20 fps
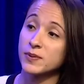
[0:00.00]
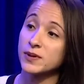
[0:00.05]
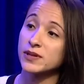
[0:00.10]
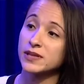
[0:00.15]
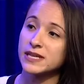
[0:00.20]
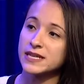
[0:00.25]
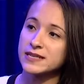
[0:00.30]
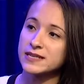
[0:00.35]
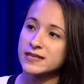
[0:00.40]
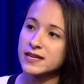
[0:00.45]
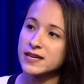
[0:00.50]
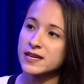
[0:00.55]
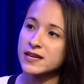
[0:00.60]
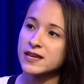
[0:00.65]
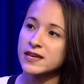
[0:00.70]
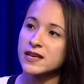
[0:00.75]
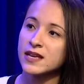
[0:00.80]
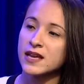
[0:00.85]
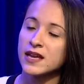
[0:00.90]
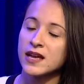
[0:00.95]

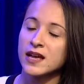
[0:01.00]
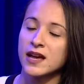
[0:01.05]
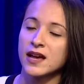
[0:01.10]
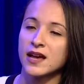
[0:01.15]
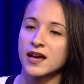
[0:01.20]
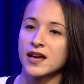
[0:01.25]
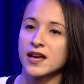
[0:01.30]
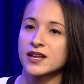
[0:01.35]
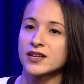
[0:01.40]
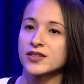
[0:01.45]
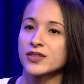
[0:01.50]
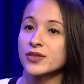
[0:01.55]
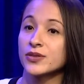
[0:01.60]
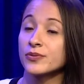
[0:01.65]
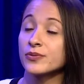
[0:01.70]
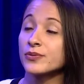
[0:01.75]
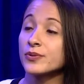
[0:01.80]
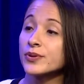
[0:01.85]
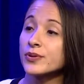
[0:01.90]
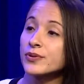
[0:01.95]
policing
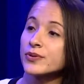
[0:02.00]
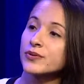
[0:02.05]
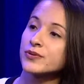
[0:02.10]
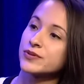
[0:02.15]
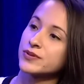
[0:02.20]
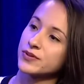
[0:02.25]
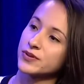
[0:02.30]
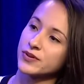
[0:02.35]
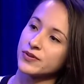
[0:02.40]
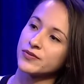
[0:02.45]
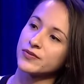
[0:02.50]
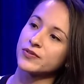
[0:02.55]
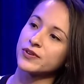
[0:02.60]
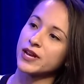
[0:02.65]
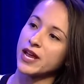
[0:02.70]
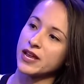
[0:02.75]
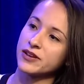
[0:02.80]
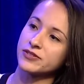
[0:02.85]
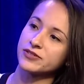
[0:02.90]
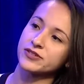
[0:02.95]
through sort of
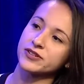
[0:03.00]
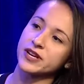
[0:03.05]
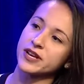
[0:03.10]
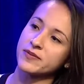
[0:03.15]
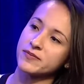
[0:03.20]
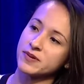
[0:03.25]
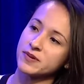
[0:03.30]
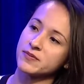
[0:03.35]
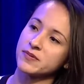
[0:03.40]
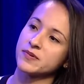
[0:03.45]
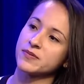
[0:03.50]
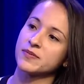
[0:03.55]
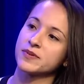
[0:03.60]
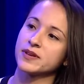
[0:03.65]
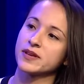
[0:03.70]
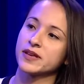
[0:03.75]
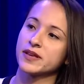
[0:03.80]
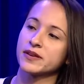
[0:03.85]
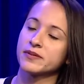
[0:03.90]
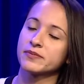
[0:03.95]
reentry and people
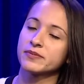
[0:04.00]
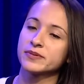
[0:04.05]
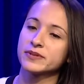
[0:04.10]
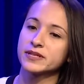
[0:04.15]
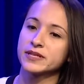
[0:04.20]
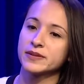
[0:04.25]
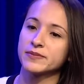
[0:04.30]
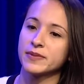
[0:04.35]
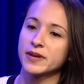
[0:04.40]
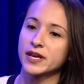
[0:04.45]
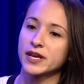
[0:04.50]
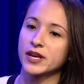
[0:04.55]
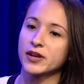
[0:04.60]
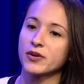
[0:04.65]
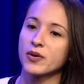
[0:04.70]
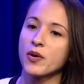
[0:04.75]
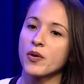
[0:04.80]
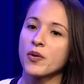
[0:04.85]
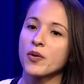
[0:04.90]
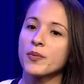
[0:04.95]
being able to make it
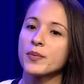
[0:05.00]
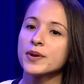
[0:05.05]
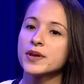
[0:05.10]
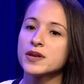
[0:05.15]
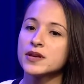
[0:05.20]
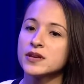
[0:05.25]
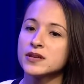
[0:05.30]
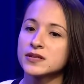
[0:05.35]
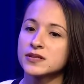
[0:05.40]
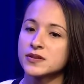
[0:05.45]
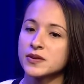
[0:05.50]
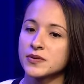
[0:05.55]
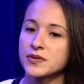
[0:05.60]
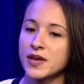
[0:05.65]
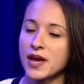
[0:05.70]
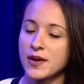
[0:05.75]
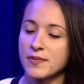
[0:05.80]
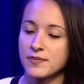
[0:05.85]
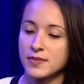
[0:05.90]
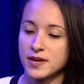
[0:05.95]
home. So
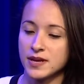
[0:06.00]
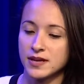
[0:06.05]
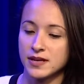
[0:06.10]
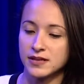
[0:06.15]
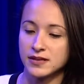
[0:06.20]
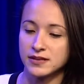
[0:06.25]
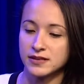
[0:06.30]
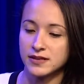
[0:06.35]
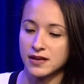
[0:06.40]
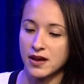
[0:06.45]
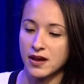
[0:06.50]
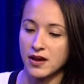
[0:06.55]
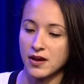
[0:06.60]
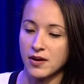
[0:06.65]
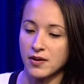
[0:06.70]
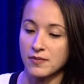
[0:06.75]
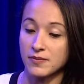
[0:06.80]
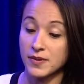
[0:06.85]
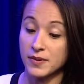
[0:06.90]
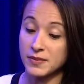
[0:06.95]
that means
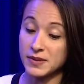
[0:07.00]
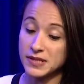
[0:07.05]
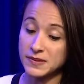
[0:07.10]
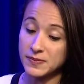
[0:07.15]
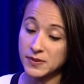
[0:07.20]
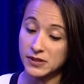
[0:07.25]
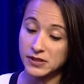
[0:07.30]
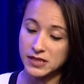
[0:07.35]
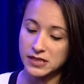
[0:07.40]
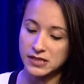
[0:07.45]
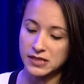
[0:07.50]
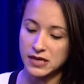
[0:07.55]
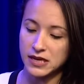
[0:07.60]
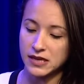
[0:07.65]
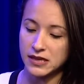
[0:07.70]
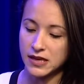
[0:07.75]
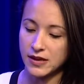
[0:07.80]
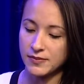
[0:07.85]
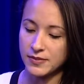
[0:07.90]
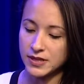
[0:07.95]

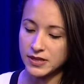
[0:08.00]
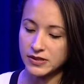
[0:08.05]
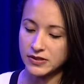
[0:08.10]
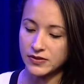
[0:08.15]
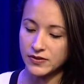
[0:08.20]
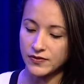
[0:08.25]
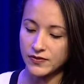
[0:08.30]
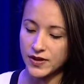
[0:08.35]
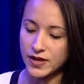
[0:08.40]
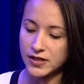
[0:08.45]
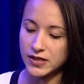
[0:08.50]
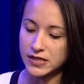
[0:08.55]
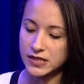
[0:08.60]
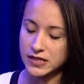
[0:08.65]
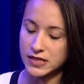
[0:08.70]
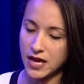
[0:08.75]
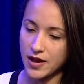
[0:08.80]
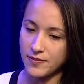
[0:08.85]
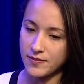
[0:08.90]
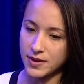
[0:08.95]
policing, that means
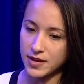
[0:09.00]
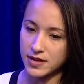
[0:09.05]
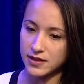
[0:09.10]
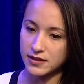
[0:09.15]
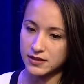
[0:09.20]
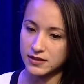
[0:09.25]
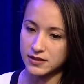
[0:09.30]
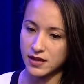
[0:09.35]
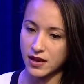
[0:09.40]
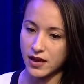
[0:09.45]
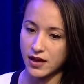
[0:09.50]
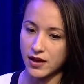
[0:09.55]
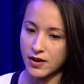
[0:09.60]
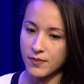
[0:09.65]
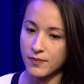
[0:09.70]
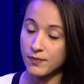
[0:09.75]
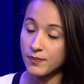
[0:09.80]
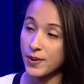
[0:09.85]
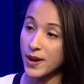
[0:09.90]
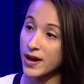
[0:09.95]
surveillance, that means
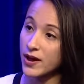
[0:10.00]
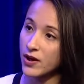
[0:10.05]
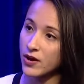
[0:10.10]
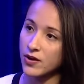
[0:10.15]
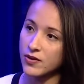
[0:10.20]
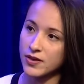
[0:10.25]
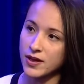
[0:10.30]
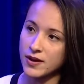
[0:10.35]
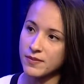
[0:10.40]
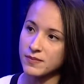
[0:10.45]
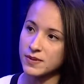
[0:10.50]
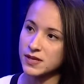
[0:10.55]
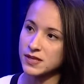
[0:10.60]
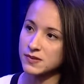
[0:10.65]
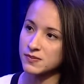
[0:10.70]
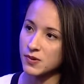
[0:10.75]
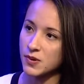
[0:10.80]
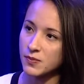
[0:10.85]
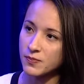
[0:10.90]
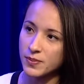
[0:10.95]
bail, that
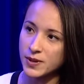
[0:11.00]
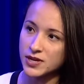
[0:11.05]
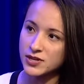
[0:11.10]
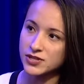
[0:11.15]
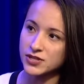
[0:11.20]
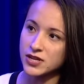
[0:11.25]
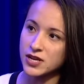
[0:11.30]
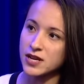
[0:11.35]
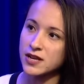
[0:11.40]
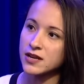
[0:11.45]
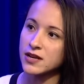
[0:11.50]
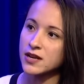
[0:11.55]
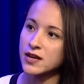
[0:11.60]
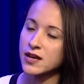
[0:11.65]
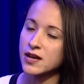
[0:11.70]
means probation,